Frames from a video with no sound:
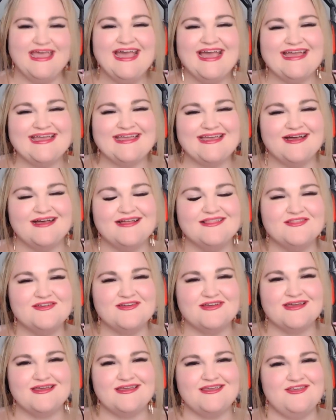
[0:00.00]
I can't
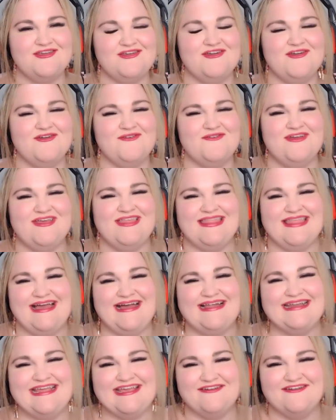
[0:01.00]
look at Hugo
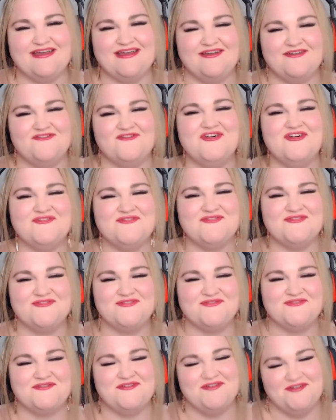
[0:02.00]
without hearing woof
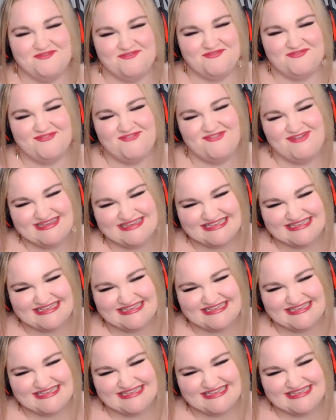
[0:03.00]
woof.